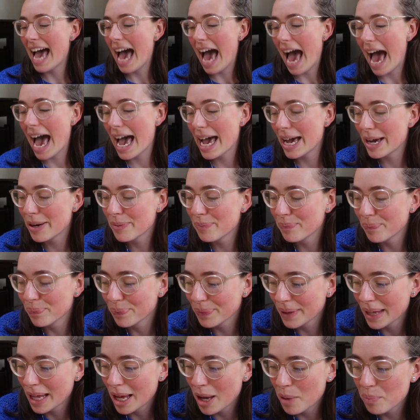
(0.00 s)

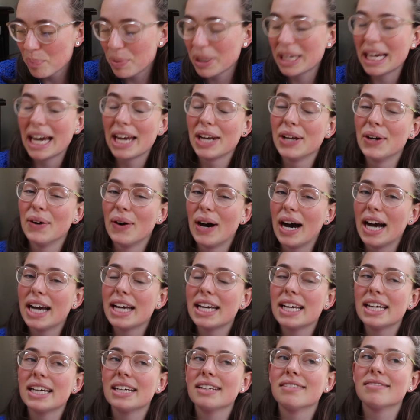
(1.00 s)
But yeah, no,
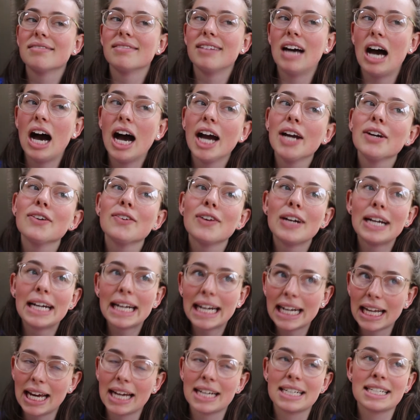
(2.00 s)
I
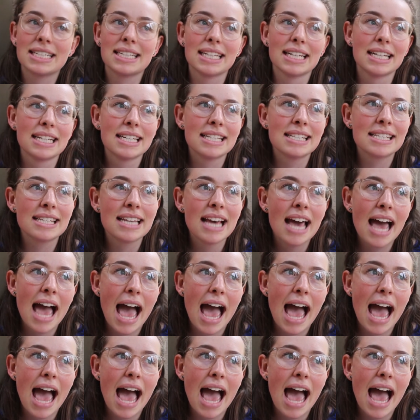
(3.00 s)
really liked this.